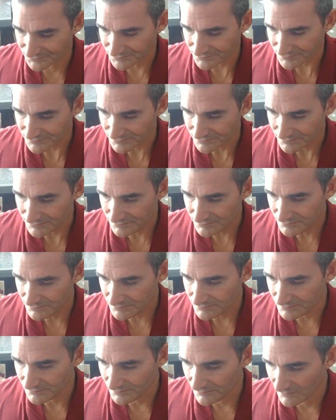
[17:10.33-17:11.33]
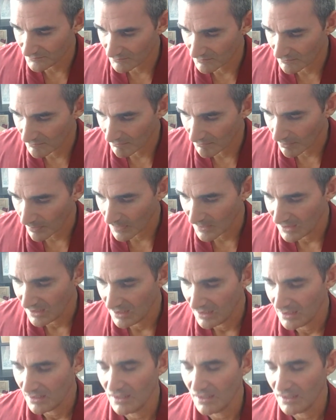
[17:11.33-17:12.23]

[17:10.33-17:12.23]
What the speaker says: [no speech]